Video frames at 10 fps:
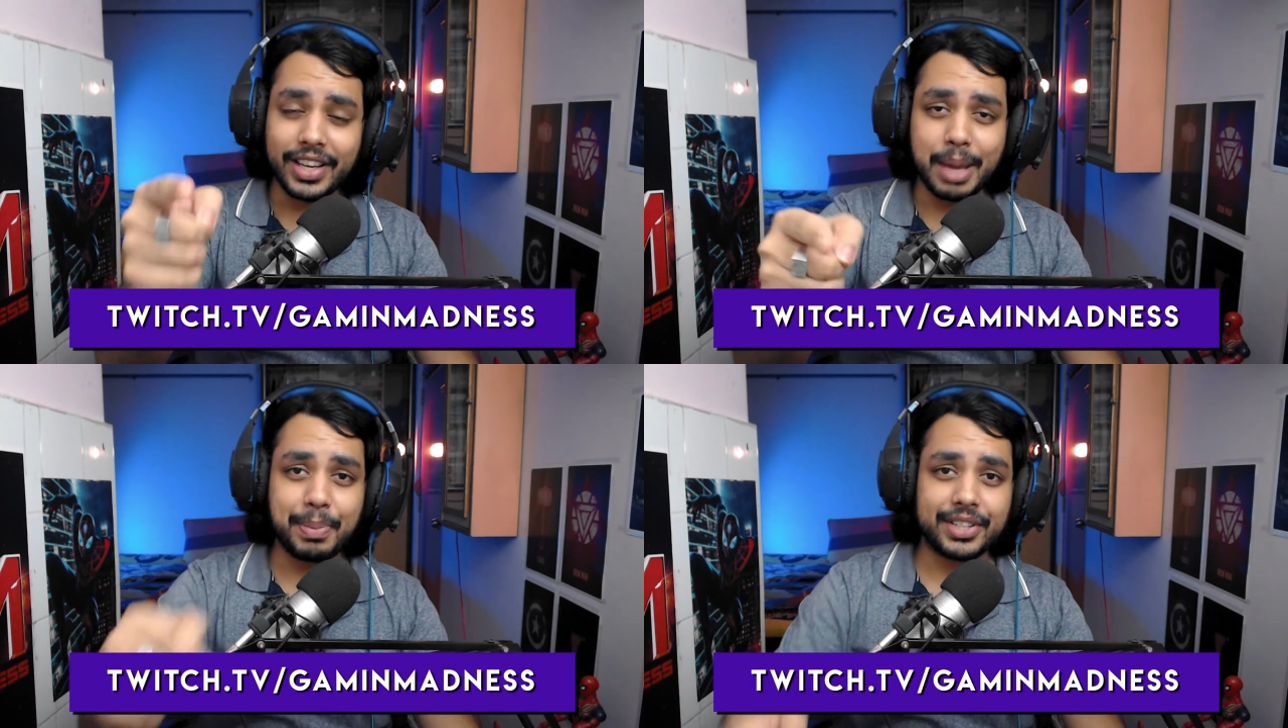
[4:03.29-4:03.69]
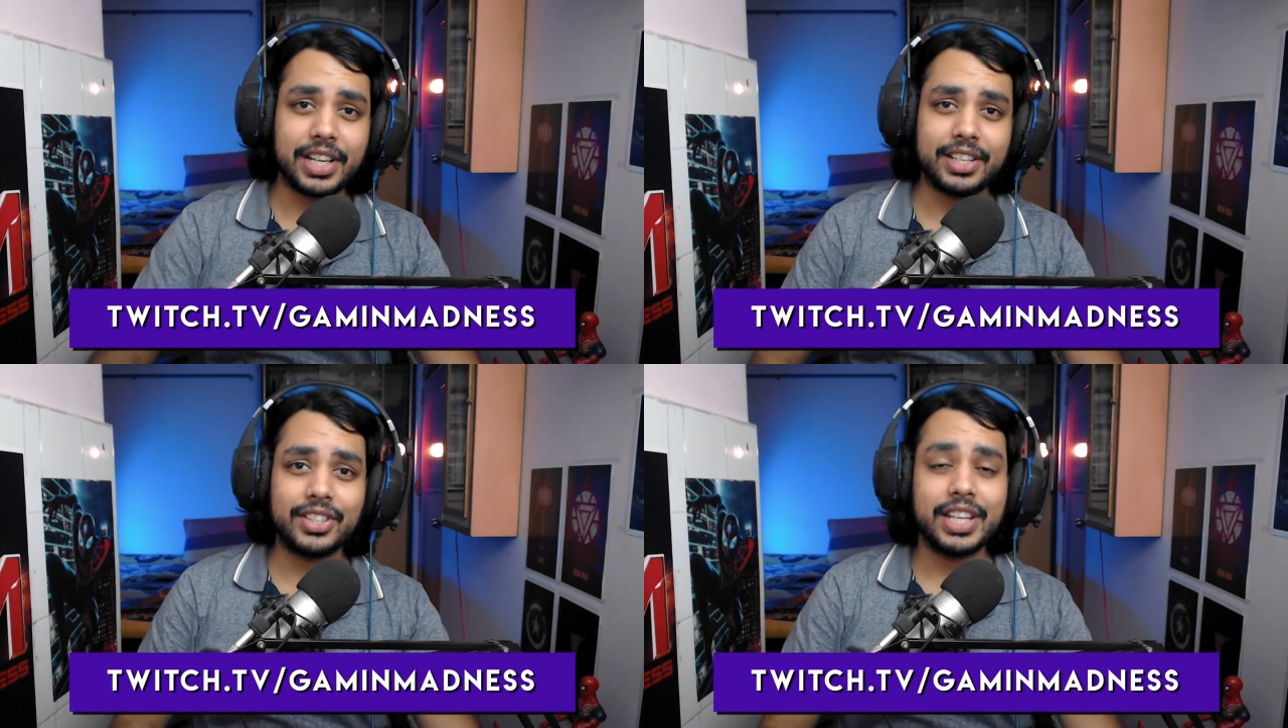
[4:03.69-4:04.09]
Apex
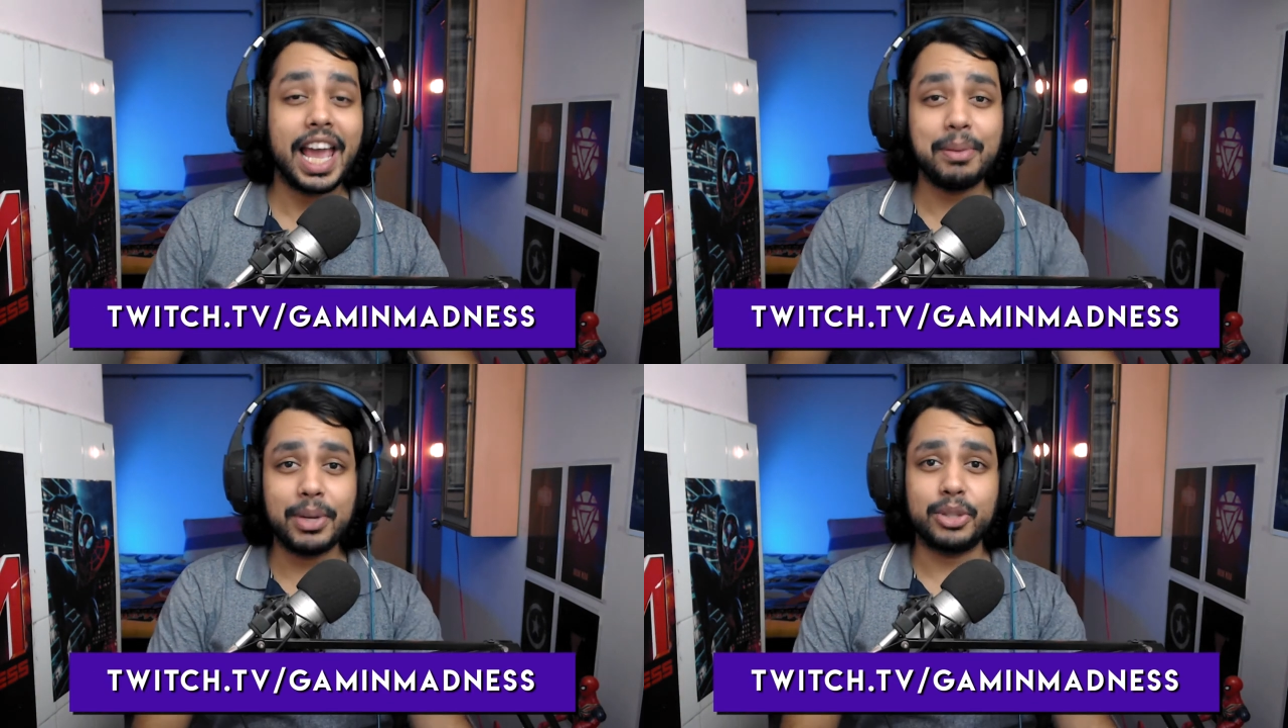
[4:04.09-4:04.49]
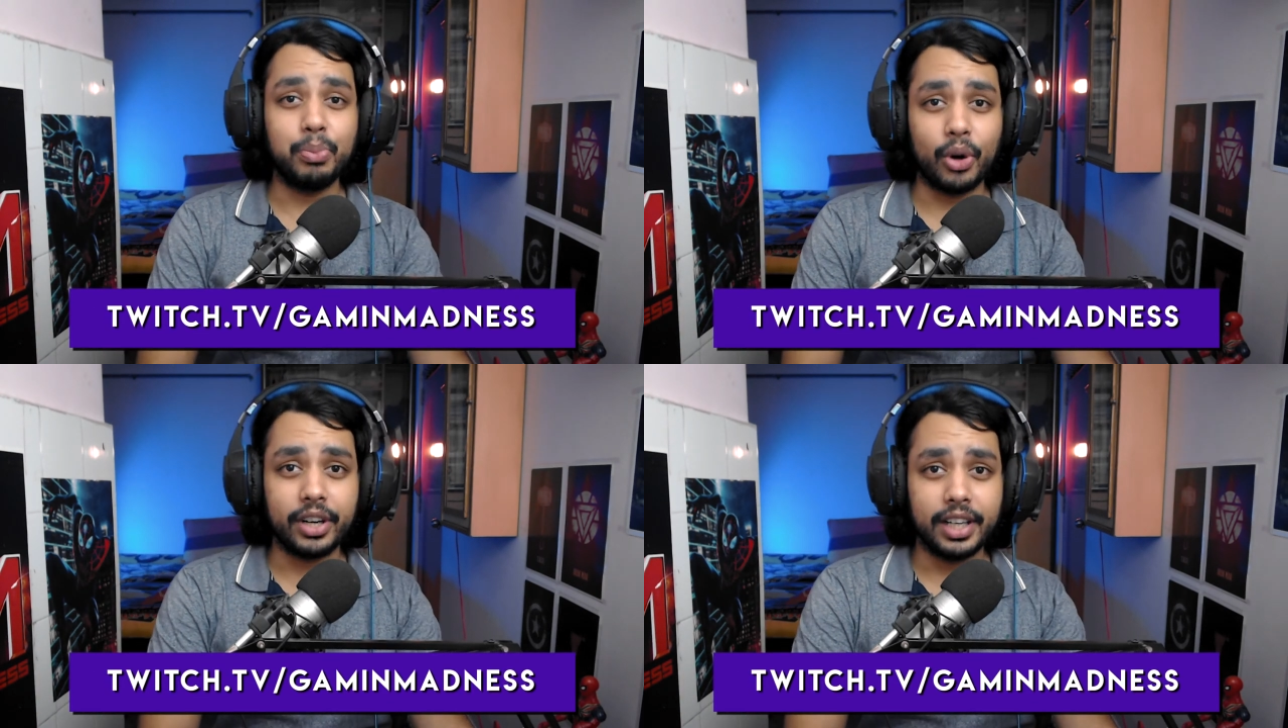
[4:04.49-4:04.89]
Legends, and much
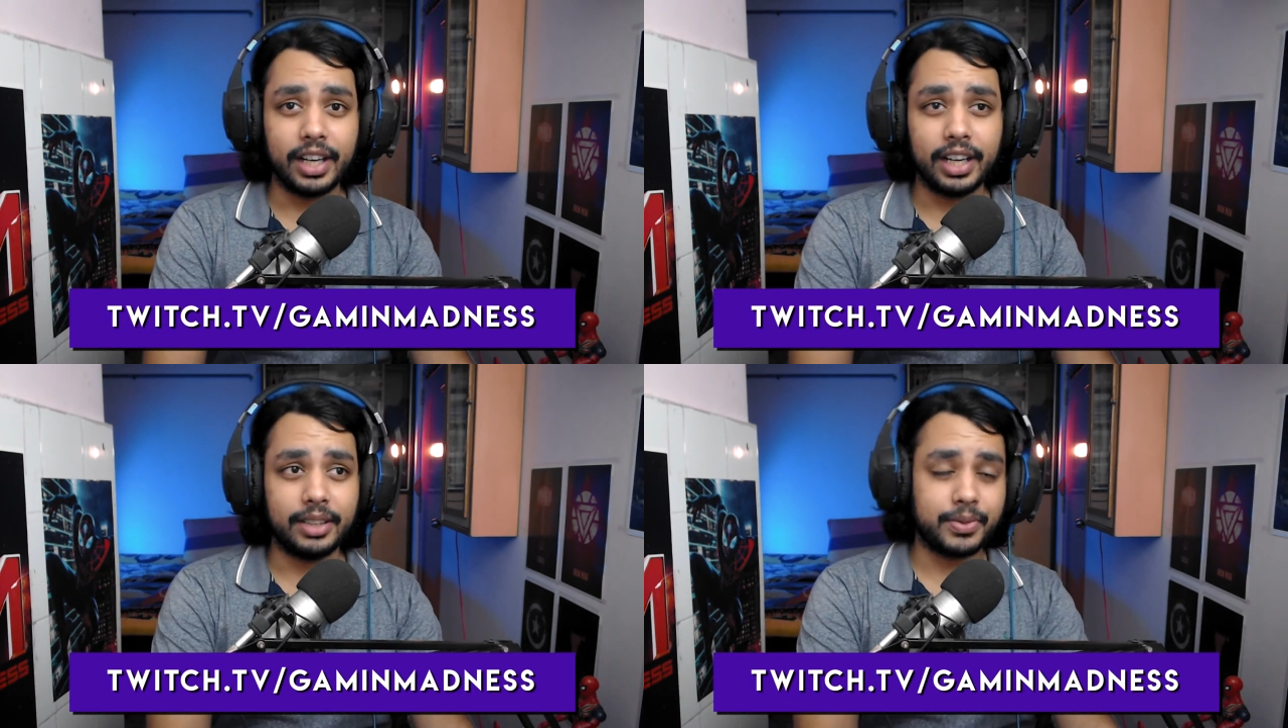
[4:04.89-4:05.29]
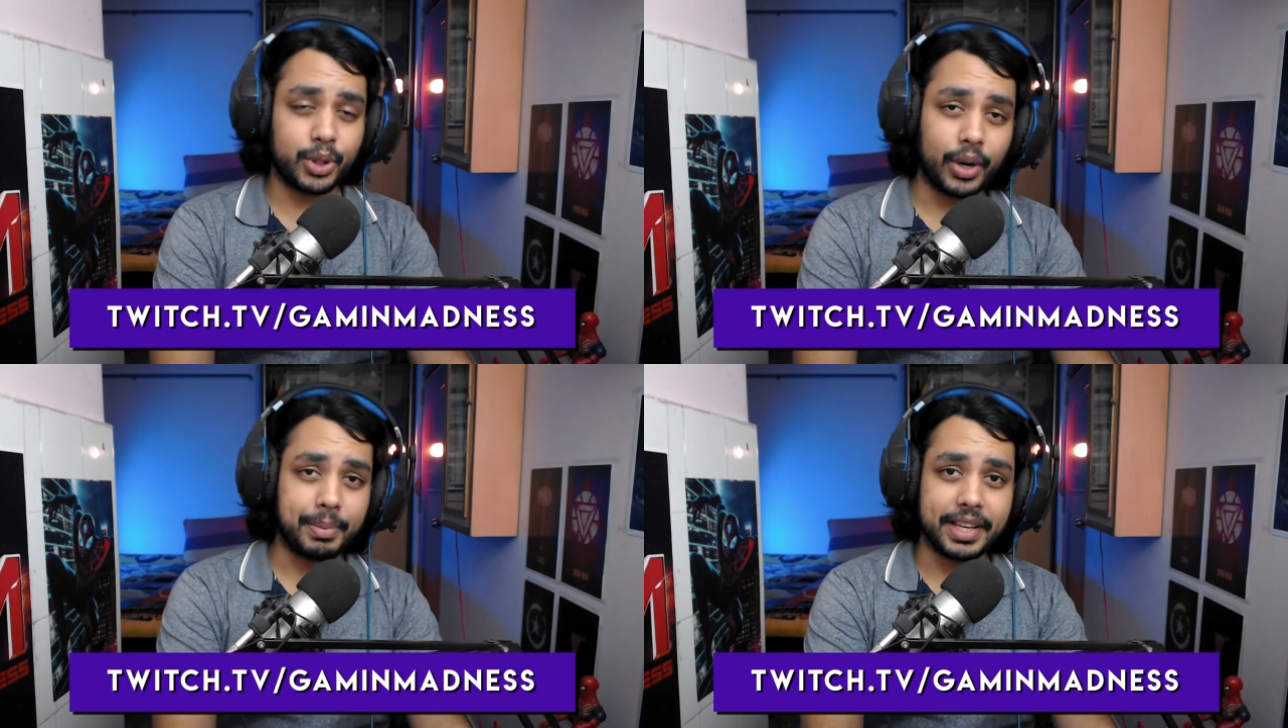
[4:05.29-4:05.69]
more um,
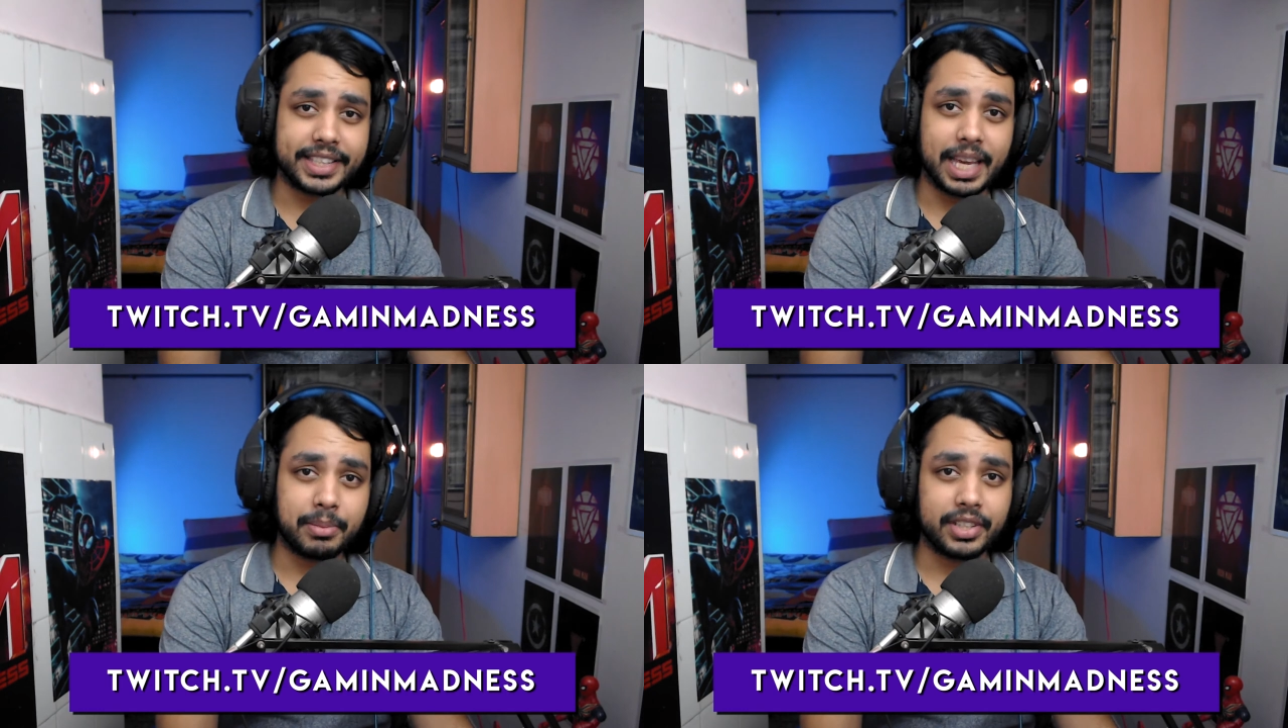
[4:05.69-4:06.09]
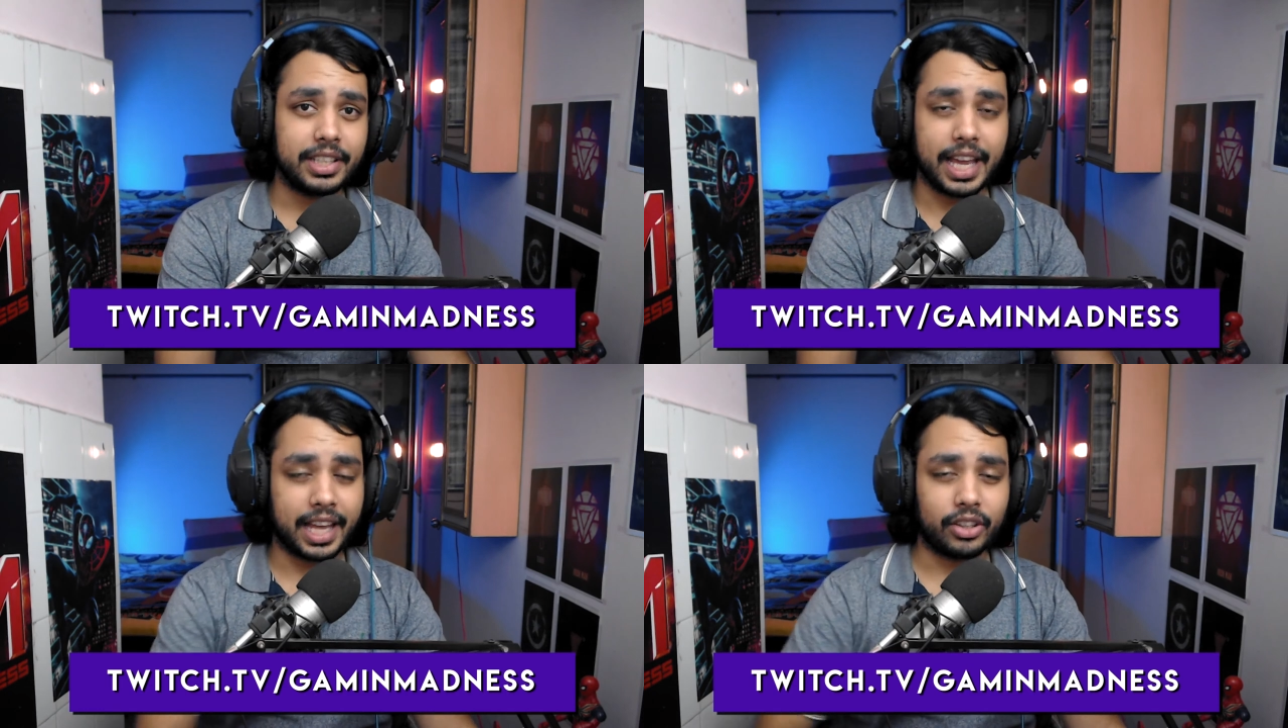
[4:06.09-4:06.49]
story-based games
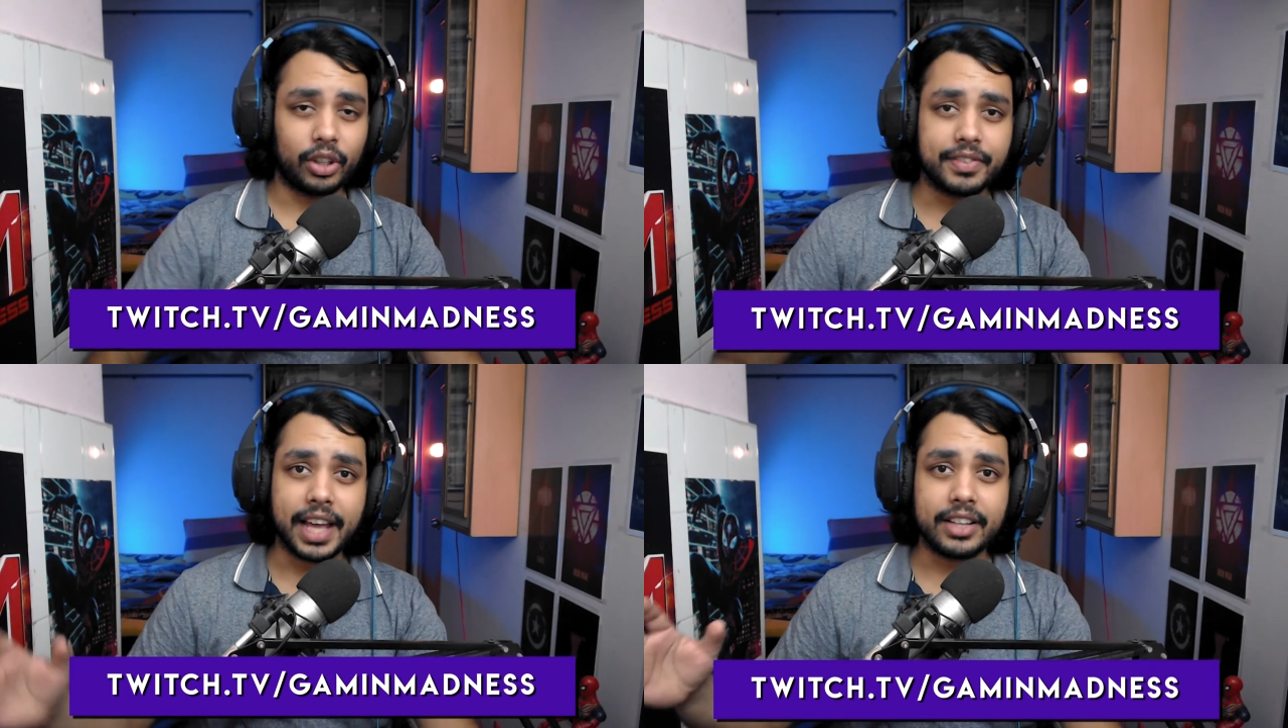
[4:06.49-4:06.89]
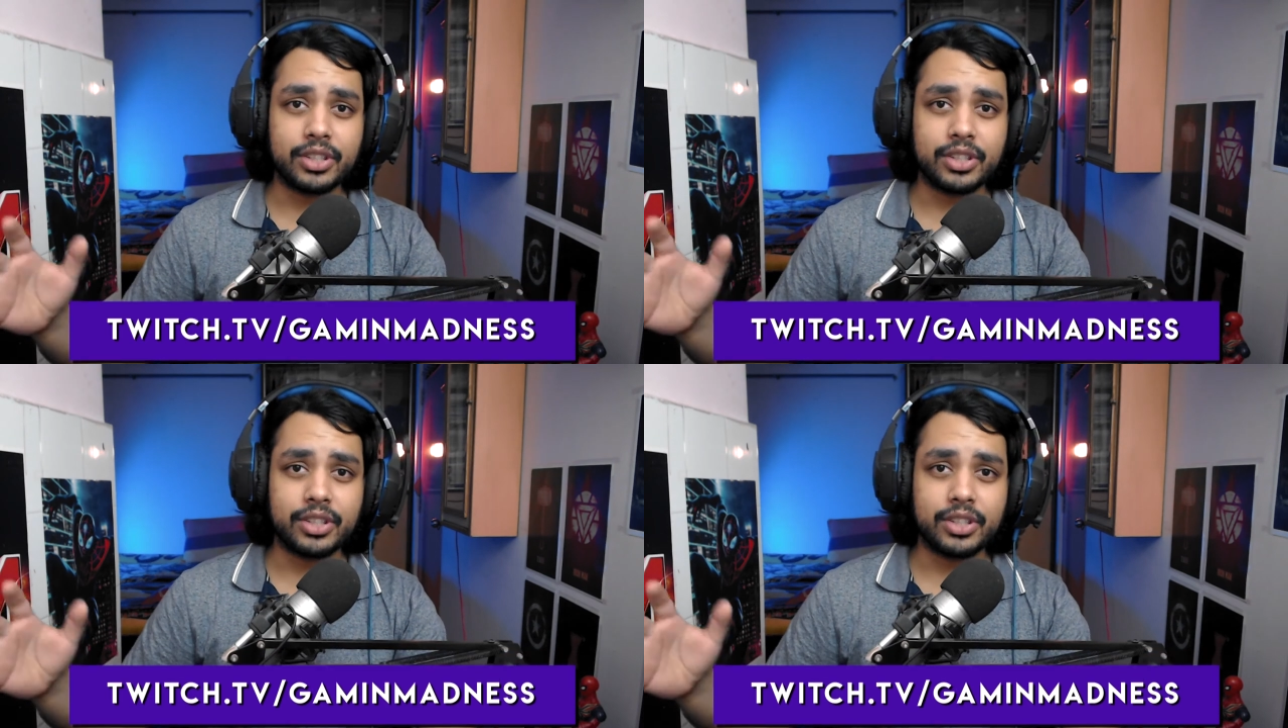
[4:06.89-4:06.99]
and all of that.